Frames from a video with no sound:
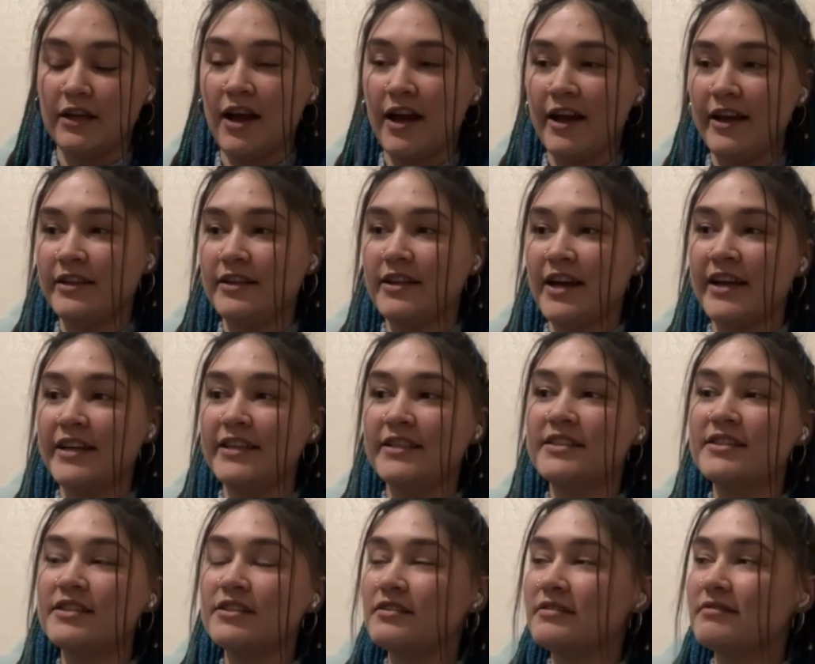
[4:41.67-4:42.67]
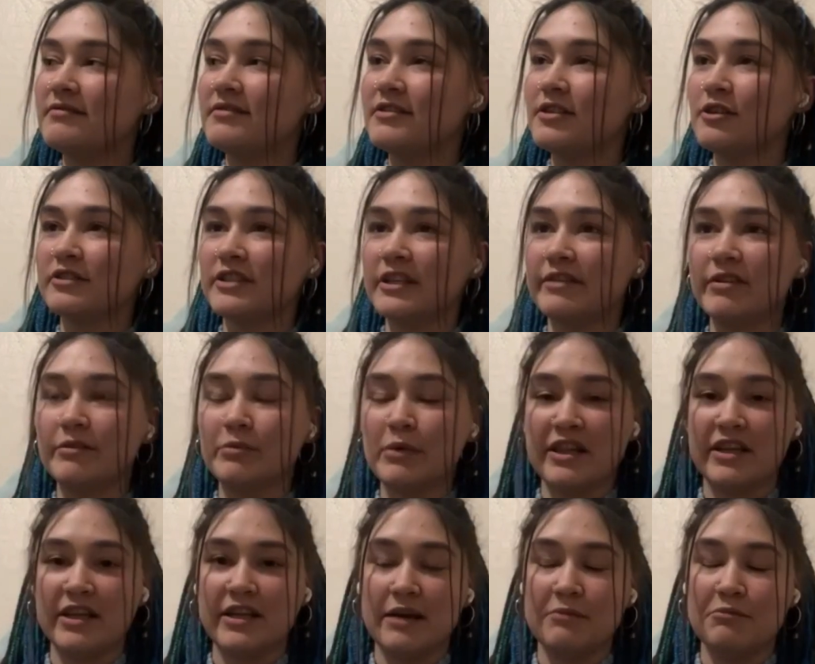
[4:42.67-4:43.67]
I, I told
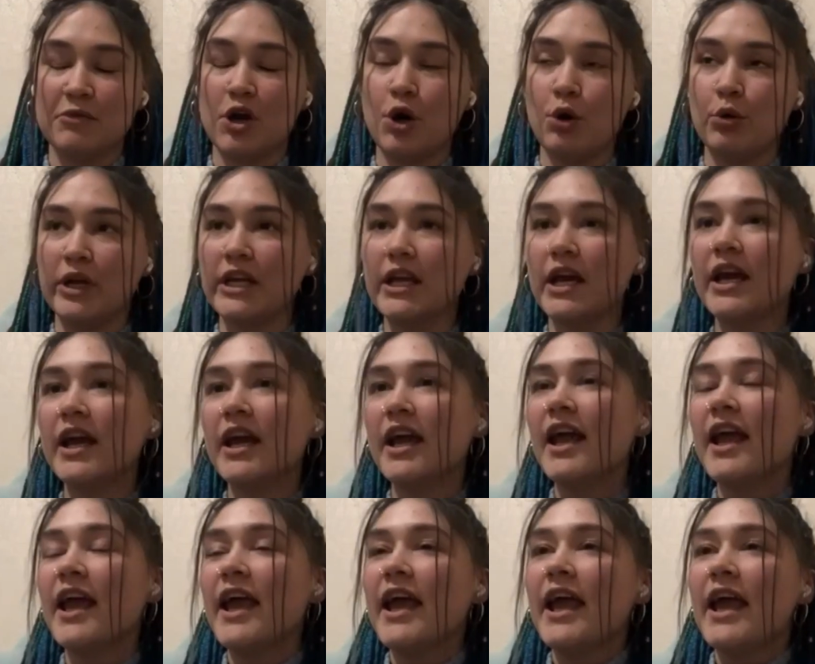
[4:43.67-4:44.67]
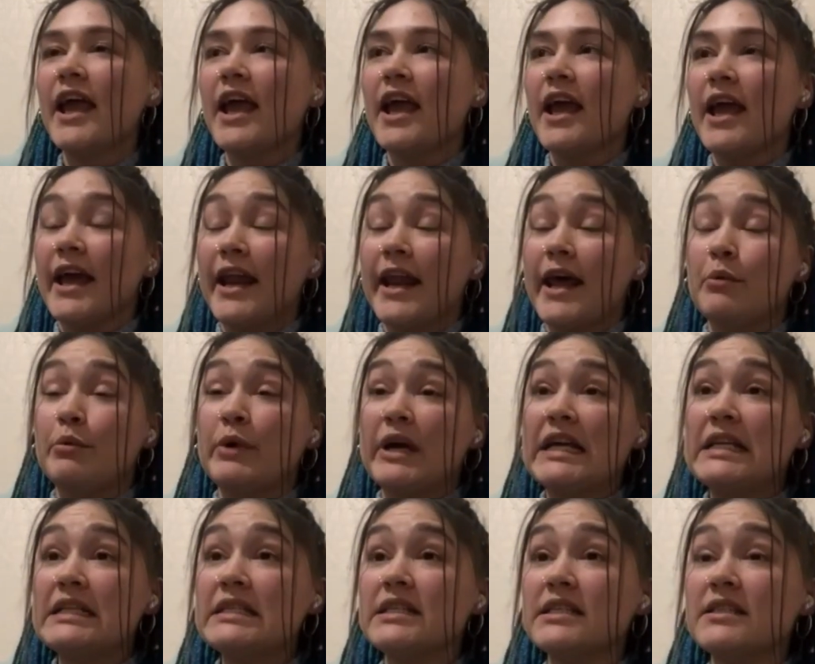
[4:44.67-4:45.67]
everyone that I'm going. And I
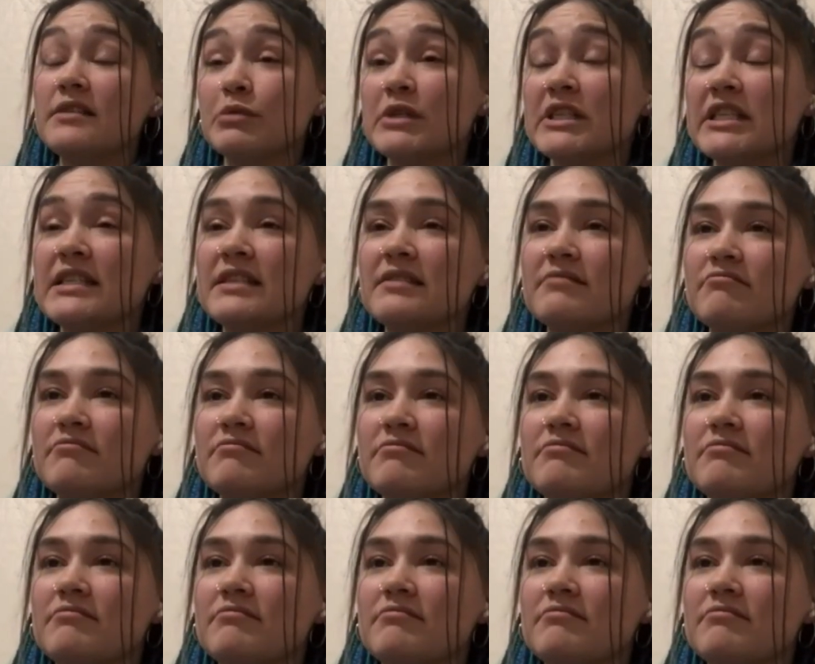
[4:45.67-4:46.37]
went. It was